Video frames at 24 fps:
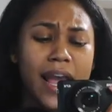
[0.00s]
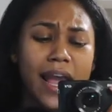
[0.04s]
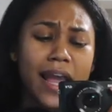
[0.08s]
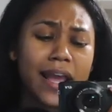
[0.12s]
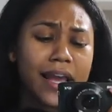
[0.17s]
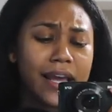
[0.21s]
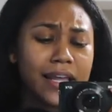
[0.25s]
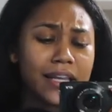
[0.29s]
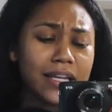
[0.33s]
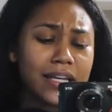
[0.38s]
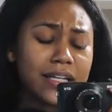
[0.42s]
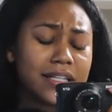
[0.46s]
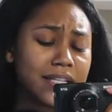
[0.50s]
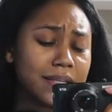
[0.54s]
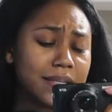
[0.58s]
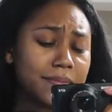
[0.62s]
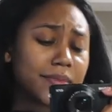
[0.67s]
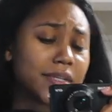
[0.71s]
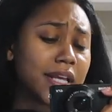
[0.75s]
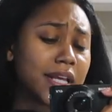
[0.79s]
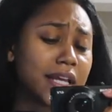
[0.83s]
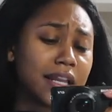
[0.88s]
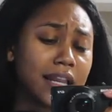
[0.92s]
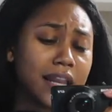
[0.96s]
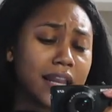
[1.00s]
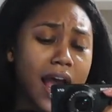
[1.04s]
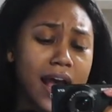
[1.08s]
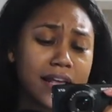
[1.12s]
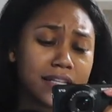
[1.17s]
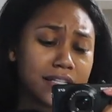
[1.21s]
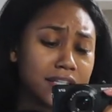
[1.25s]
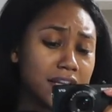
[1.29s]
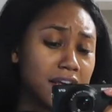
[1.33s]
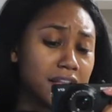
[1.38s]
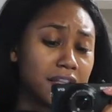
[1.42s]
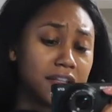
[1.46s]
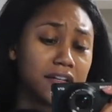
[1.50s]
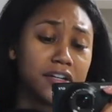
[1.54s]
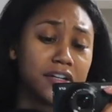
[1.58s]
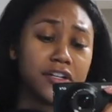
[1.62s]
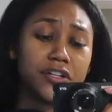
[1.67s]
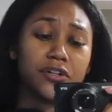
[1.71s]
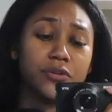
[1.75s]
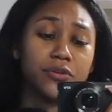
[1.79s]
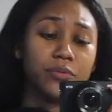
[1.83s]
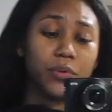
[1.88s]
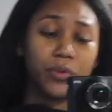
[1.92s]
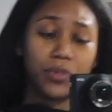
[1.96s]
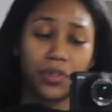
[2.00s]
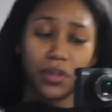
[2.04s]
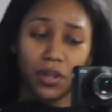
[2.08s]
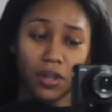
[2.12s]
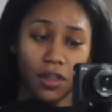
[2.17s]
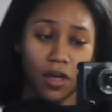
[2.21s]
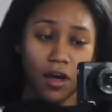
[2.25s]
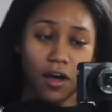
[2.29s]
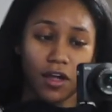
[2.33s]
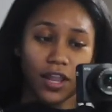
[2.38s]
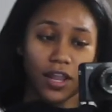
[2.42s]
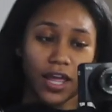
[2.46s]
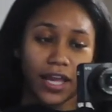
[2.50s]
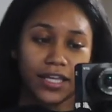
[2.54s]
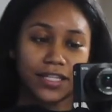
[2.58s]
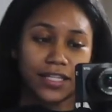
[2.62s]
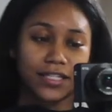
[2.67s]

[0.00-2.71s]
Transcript: And it seems like it has nothing to do with the law. Like,